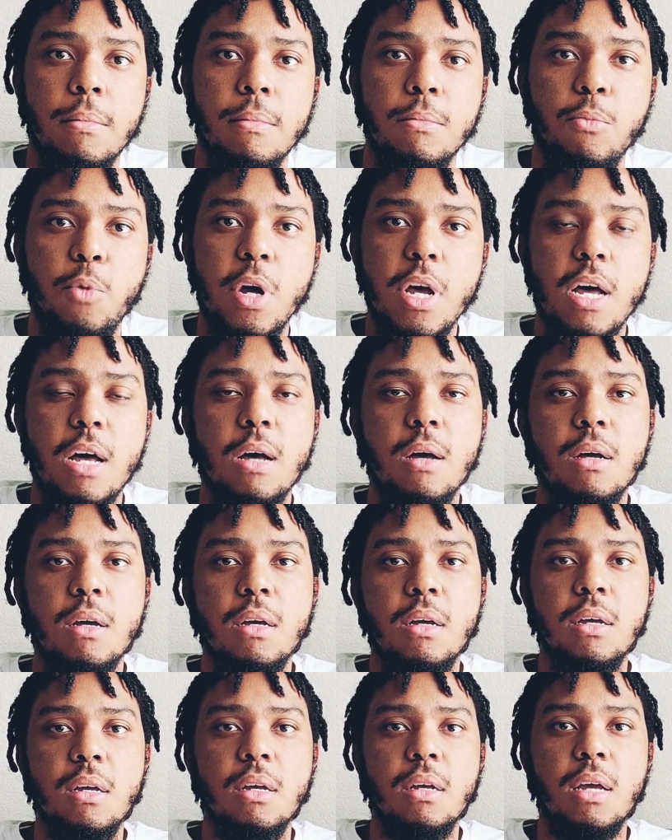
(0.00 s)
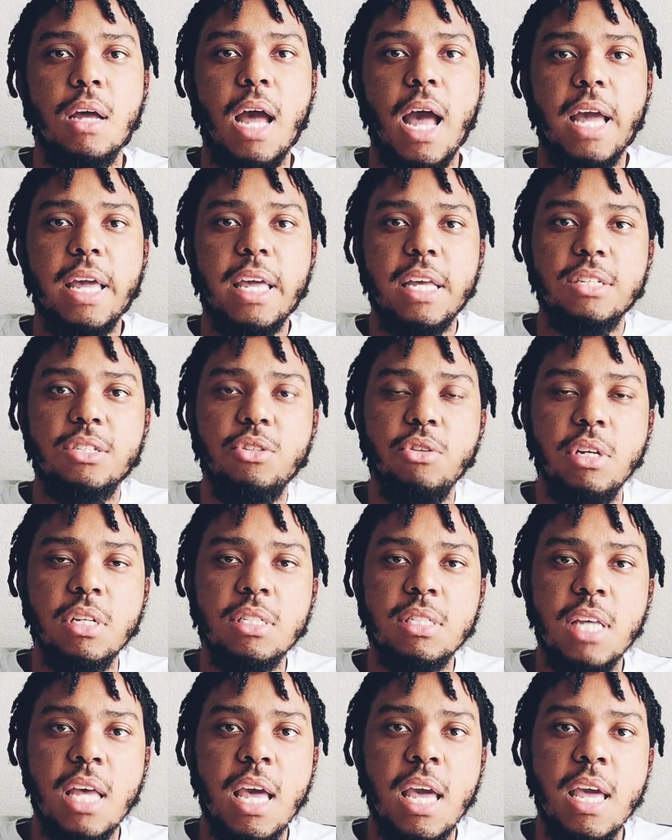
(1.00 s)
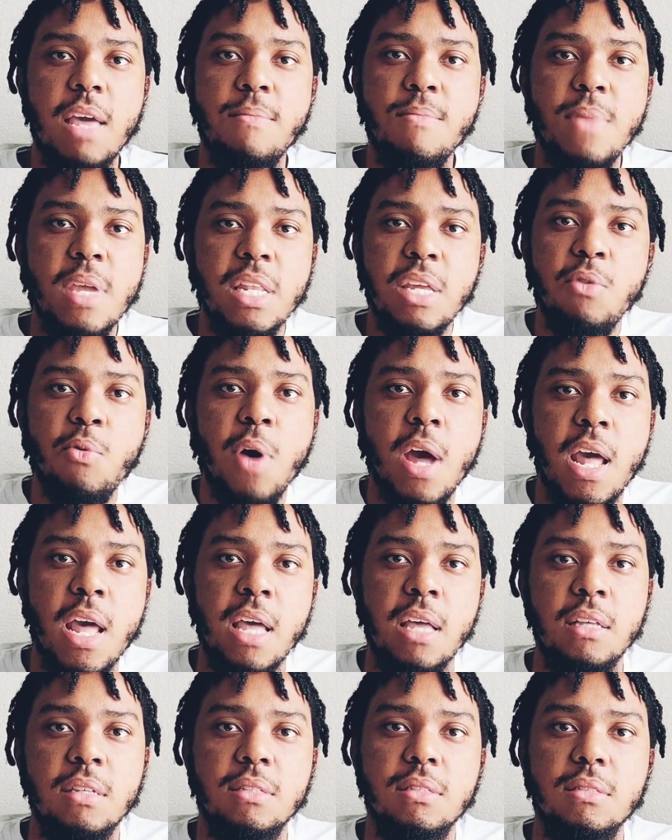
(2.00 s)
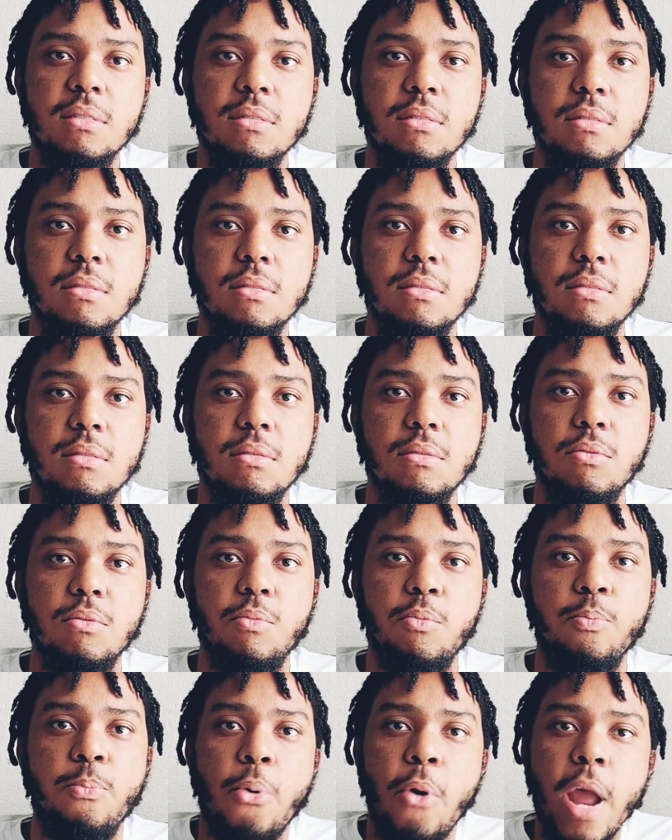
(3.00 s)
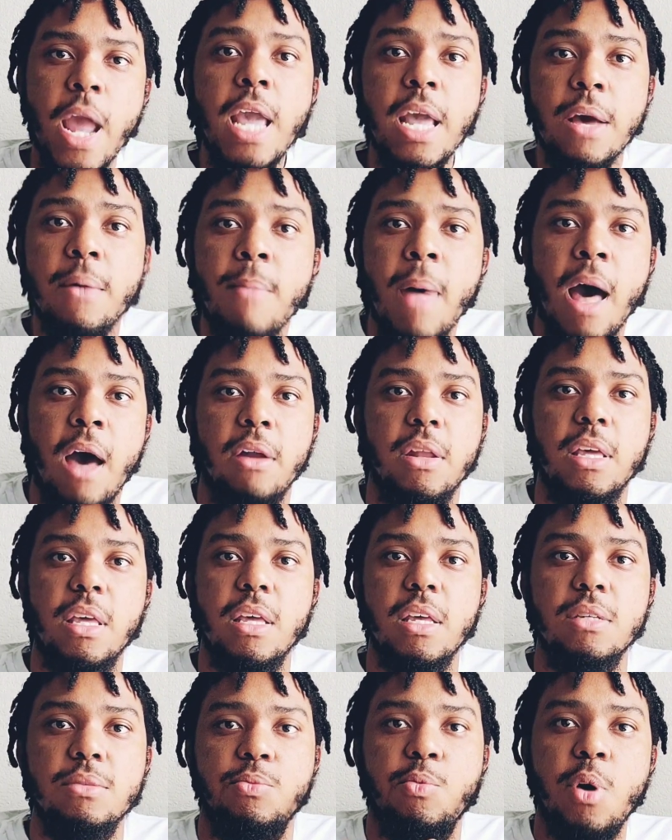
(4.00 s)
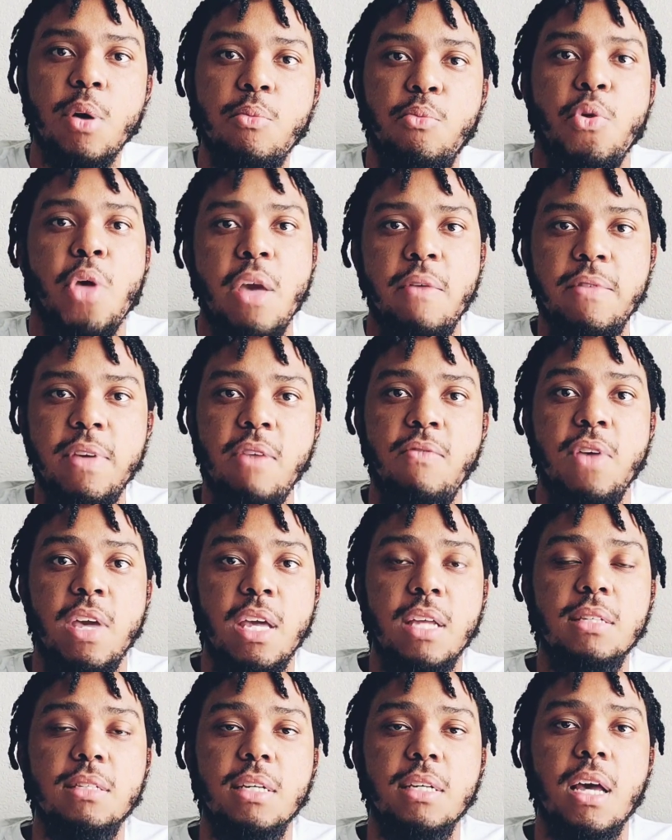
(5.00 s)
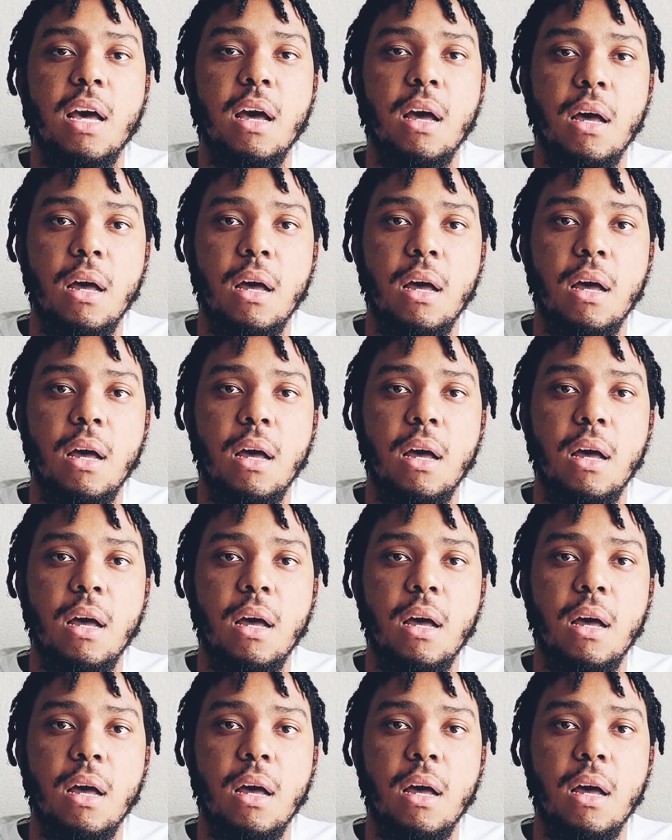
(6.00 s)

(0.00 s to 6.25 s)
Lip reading: Well, I guess you can say in many ways, praying about it is one way of giving it to God.